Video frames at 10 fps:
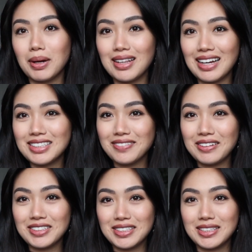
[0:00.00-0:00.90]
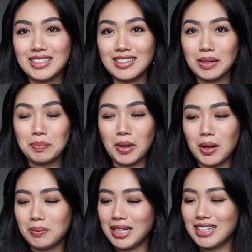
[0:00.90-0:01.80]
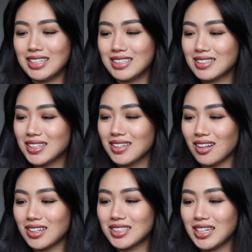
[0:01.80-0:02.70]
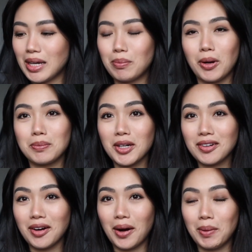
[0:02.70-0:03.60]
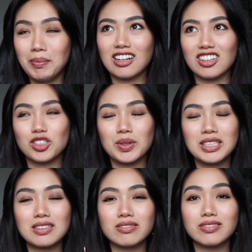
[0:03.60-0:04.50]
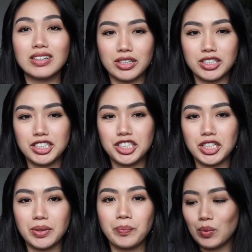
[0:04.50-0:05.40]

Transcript: My last favorite tinted lip balm is the Glossier balm.com. Now this one is very sheer.